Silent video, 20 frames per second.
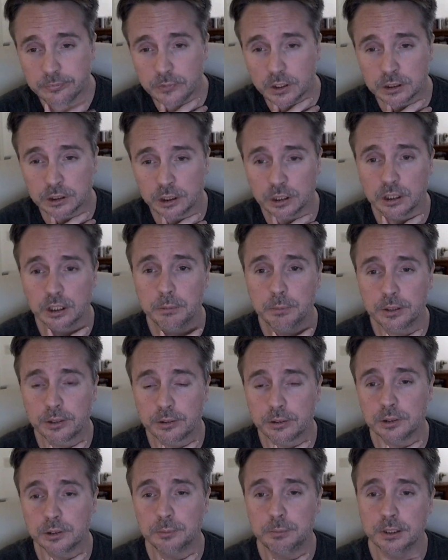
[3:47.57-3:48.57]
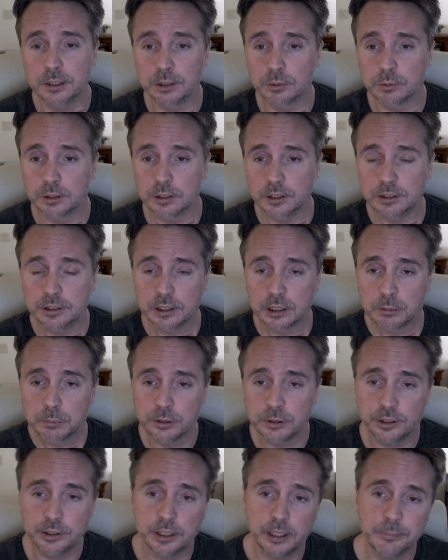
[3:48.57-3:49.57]
Sorry, my throat's being really
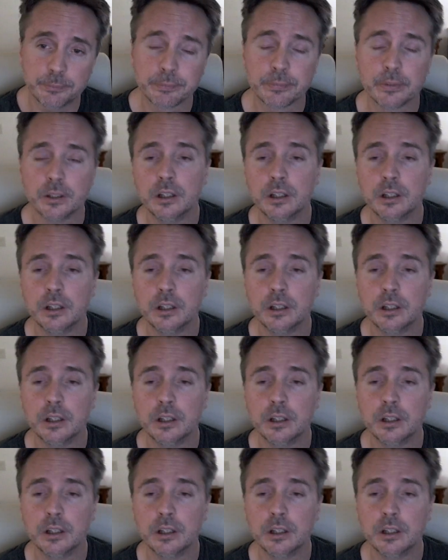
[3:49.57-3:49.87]
terrible today.